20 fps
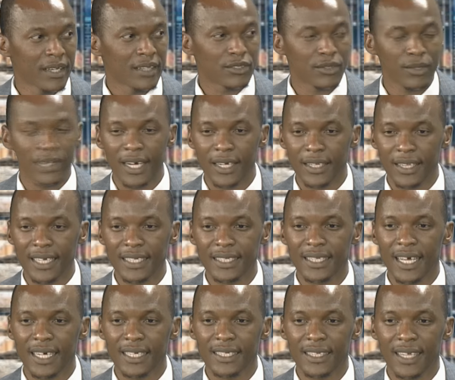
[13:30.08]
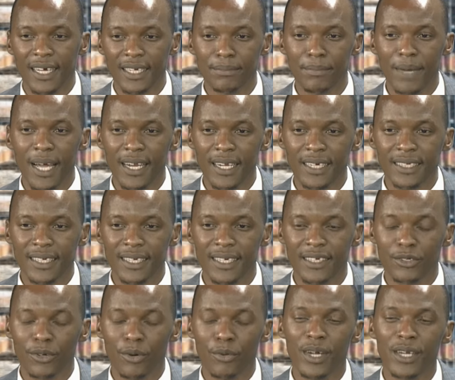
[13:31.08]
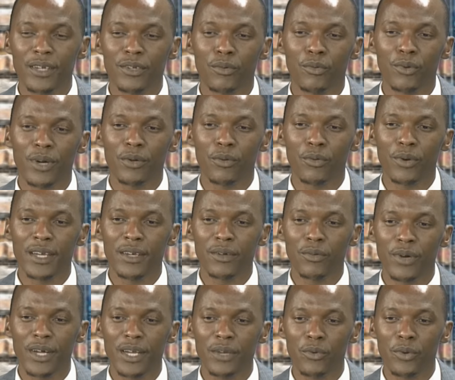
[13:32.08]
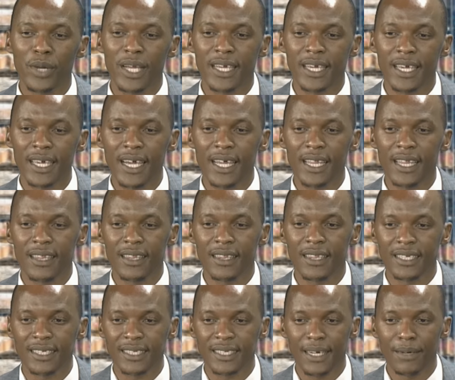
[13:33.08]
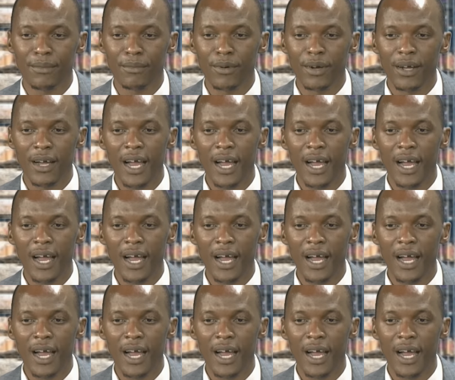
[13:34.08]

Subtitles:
So that's my understanding. So when we hear the term